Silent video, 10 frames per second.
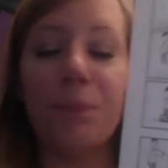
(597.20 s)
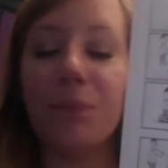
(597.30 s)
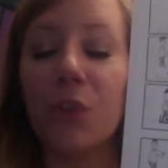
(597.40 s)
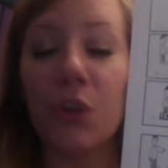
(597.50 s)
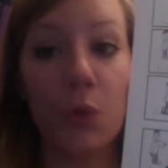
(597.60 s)

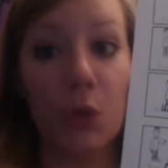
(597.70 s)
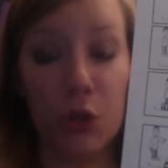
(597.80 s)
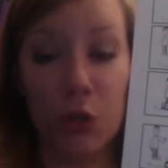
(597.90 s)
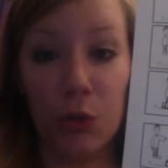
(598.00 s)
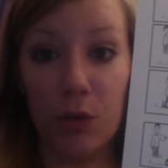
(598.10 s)
You can
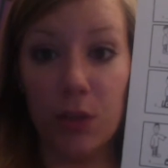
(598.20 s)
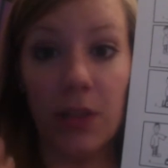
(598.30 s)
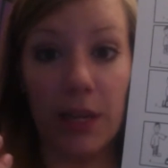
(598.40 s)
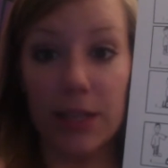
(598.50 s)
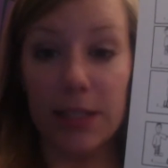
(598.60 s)
do this, like
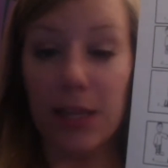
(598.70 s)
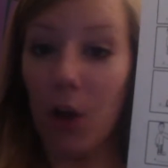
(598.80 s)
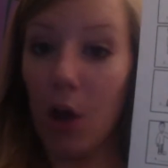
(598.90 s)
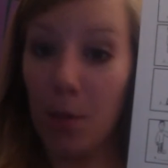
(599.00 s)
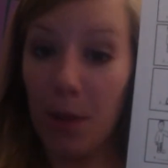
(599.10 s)
I said,
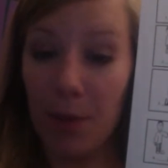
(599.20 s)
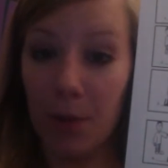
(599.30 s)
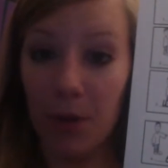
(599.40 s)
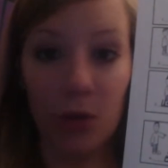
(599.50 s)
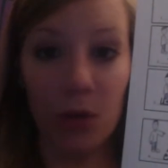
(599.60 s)
on paper.
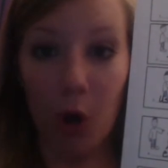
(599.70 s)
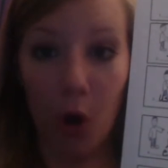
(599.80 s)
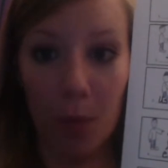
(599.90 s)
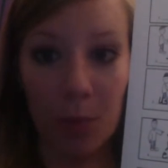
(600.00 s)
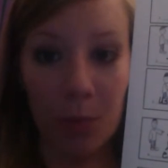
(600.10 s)
You can go home
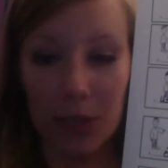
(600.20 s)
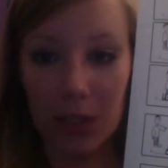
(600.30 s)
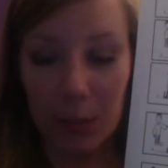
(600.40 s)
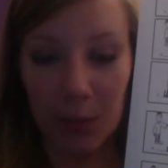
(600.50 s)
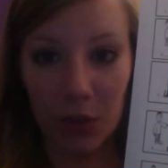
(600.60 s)
and print these
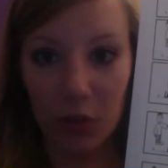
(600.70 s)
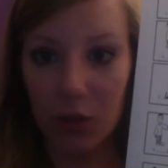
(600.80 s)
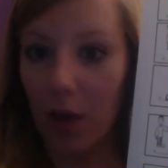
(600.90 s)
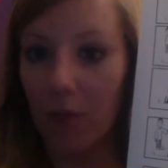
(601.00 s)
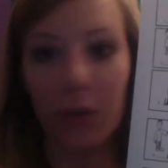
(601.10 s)
pictures
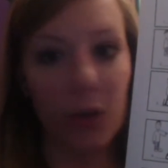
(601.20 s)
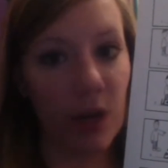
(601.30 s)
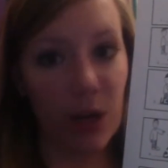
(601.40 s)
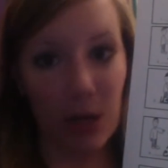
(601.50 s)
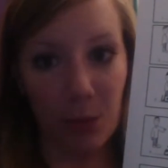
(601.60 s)
off. You're not
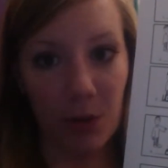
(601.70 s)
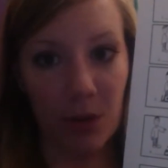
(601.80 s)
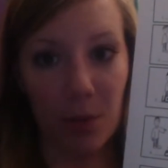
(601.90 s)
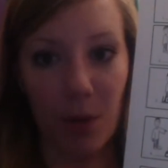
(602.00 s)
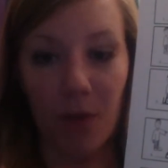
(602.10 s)
going to print them
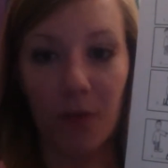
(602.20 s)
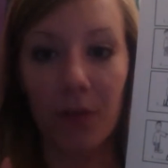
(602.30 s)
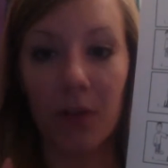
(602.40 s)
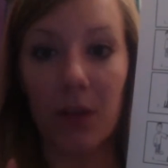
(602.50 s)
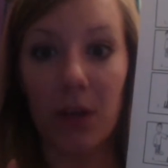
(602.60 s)
off
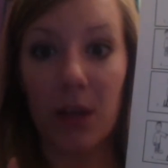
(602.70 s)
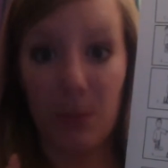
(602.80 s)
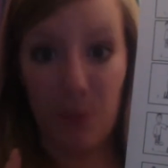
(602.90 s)
in my